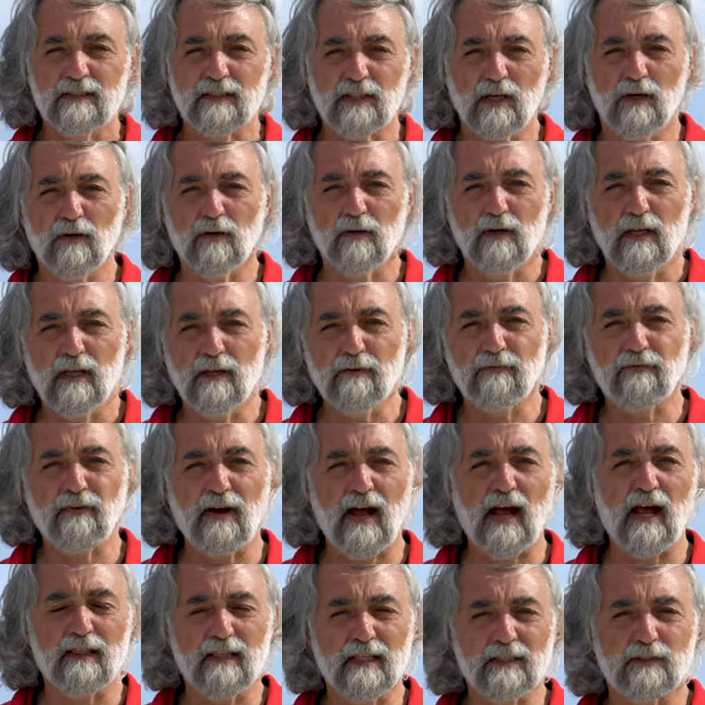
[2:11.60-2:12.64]
So, if
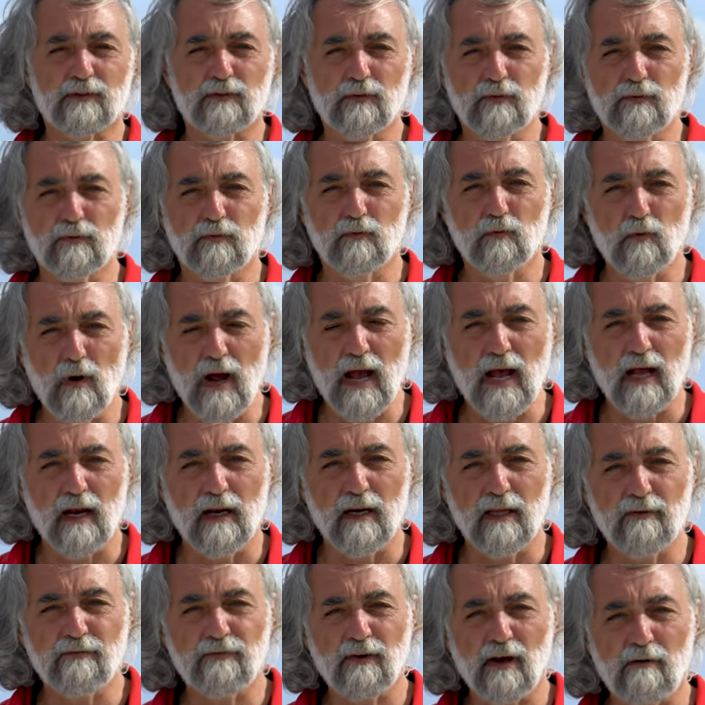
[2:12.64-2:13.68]
I understood well,
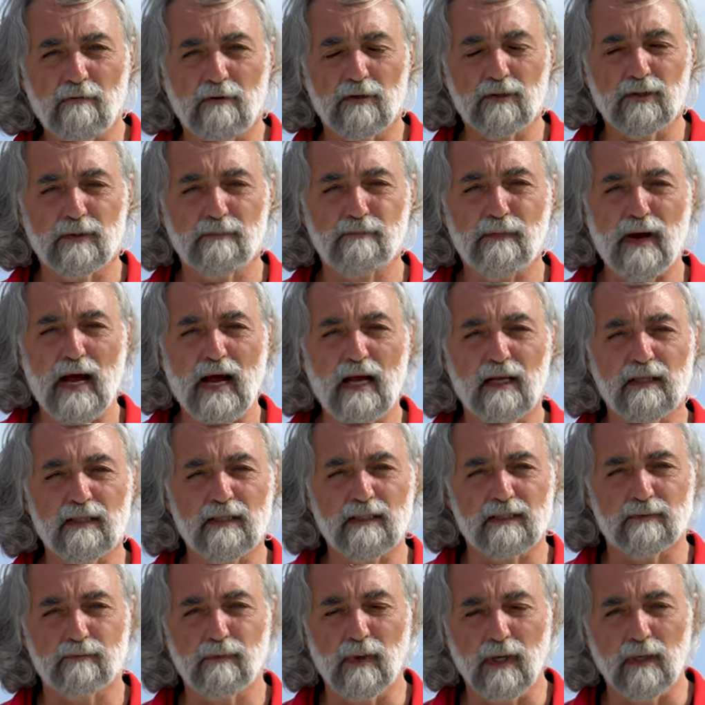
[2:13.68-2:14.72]
if I want to buy
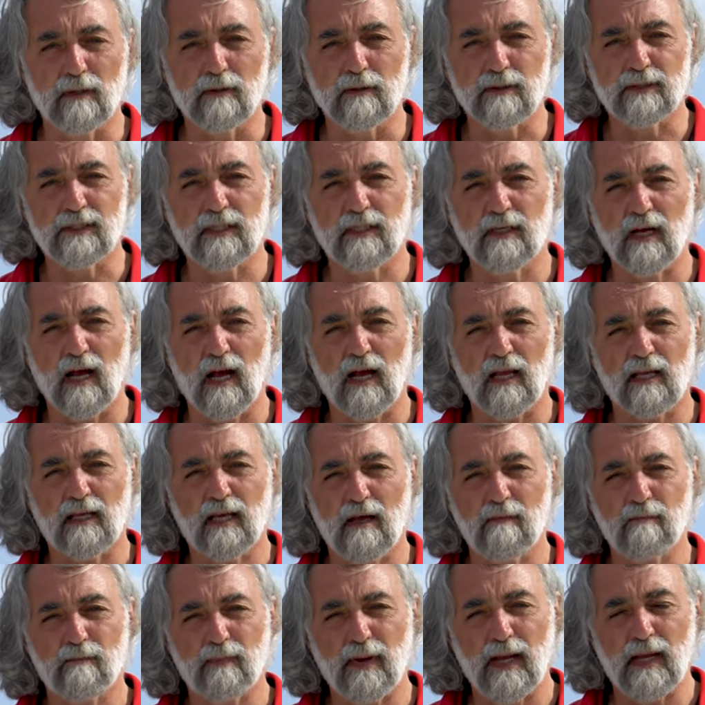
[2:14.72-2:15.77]
this boat, I
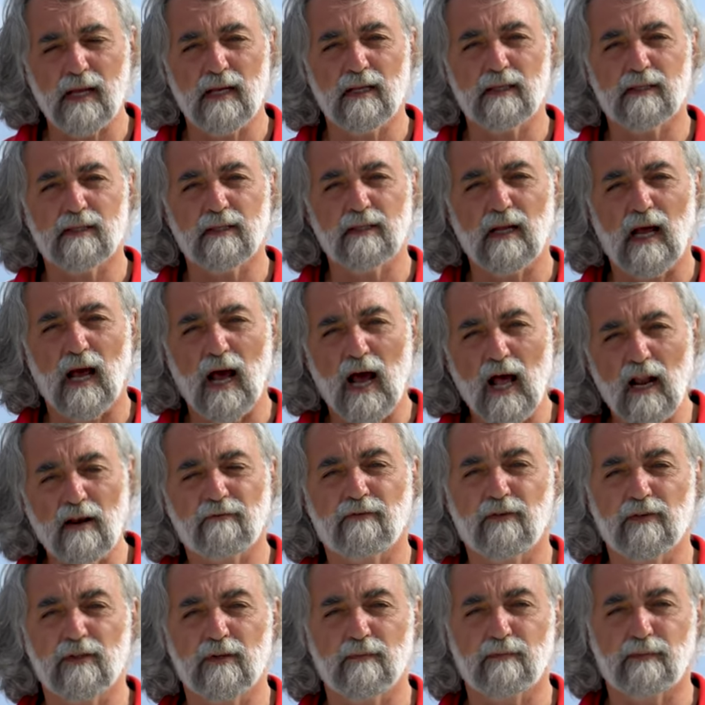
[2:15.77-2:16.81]
can pay it
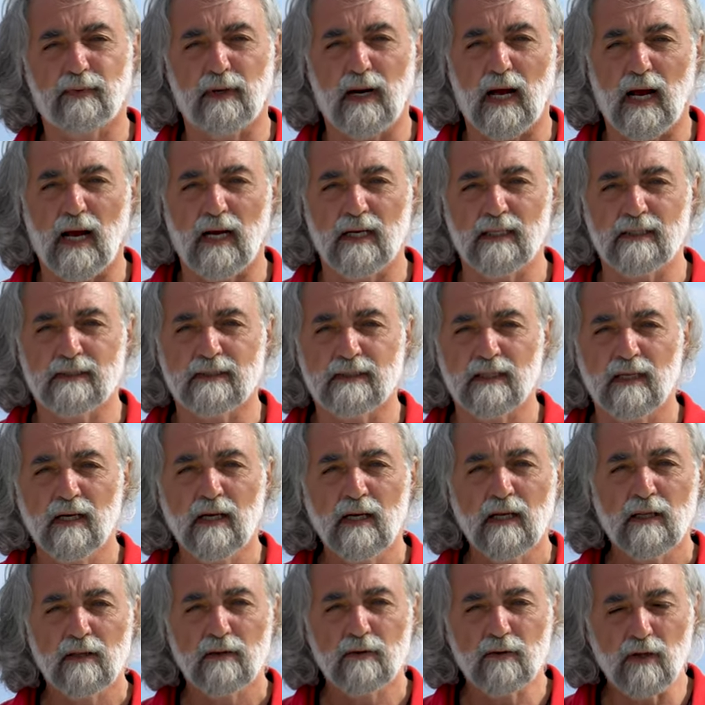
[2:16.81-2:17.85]
half of the price,
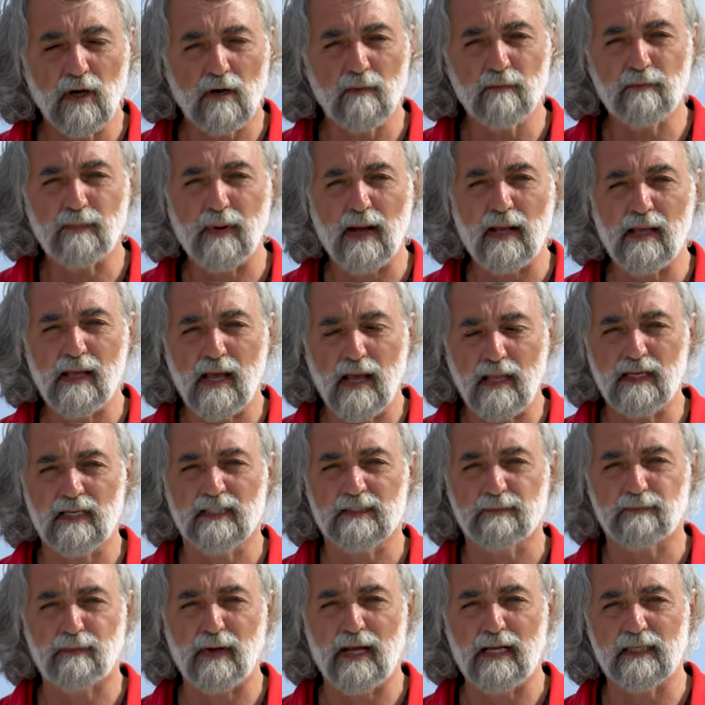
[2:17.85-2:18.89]
don't pay any
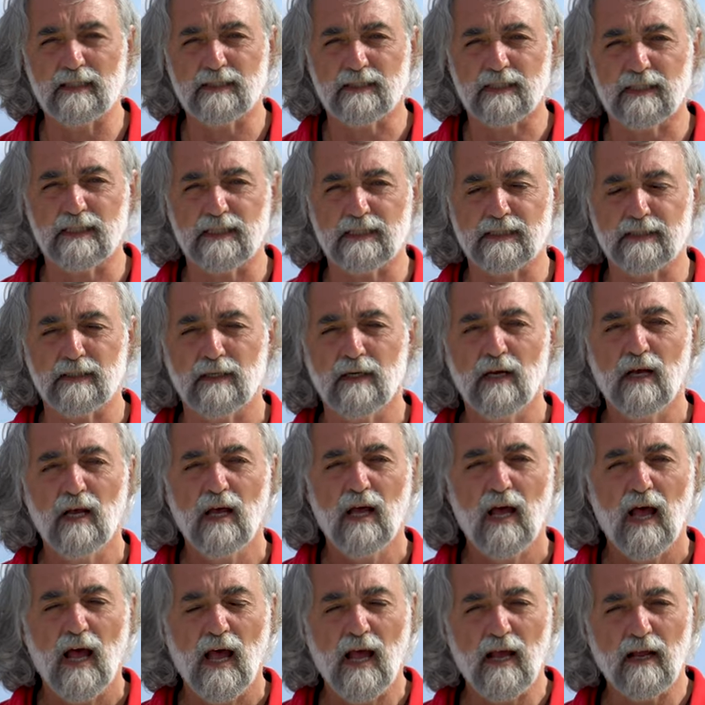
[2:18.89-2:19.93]
expenses,
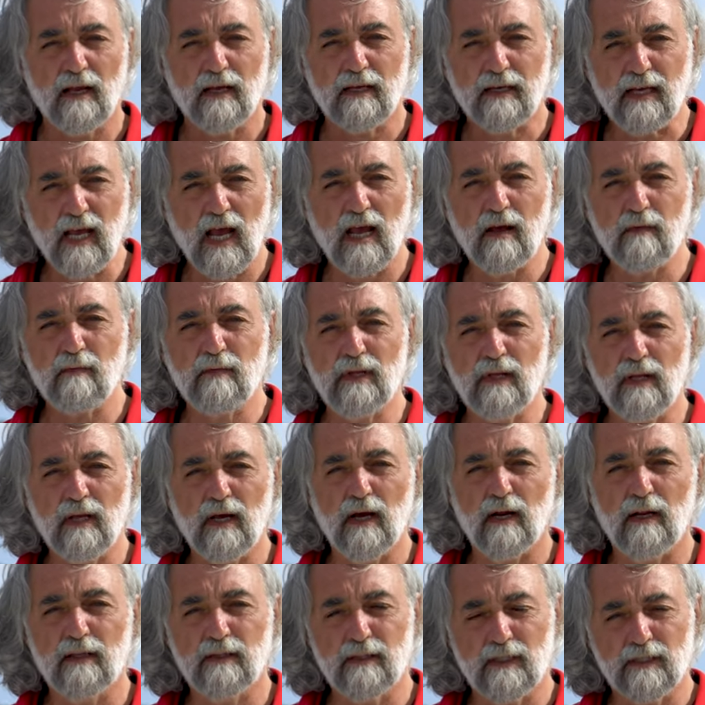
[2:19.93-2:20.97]
and came
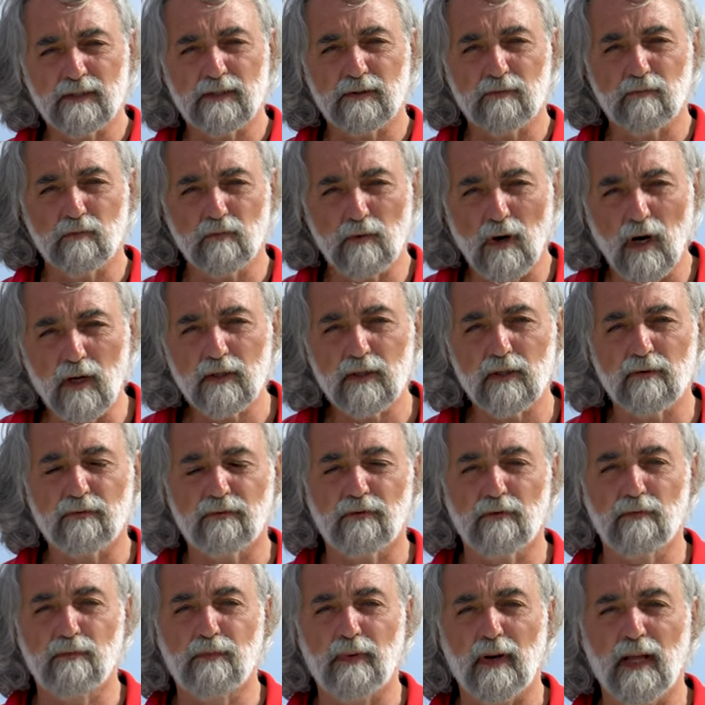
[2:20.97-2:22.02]
here in this
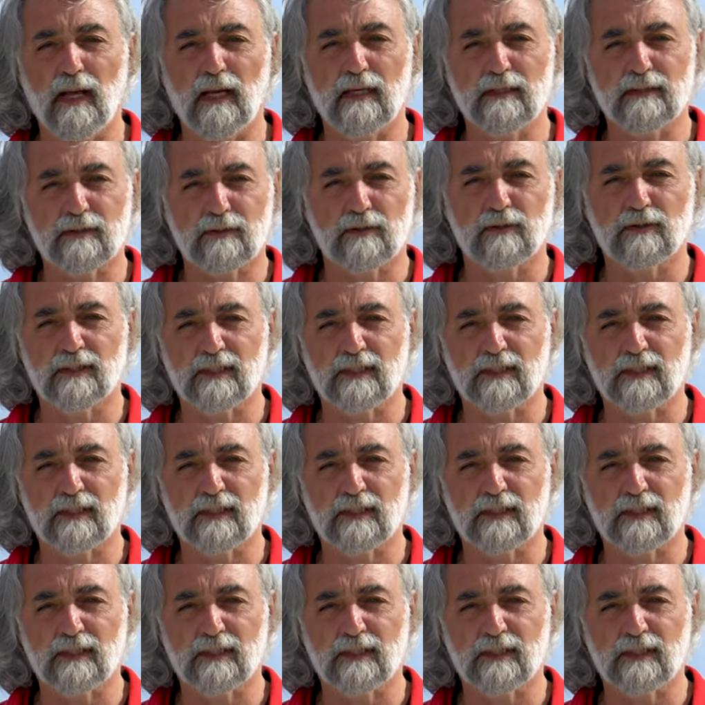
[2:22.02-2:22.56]
wonderful place to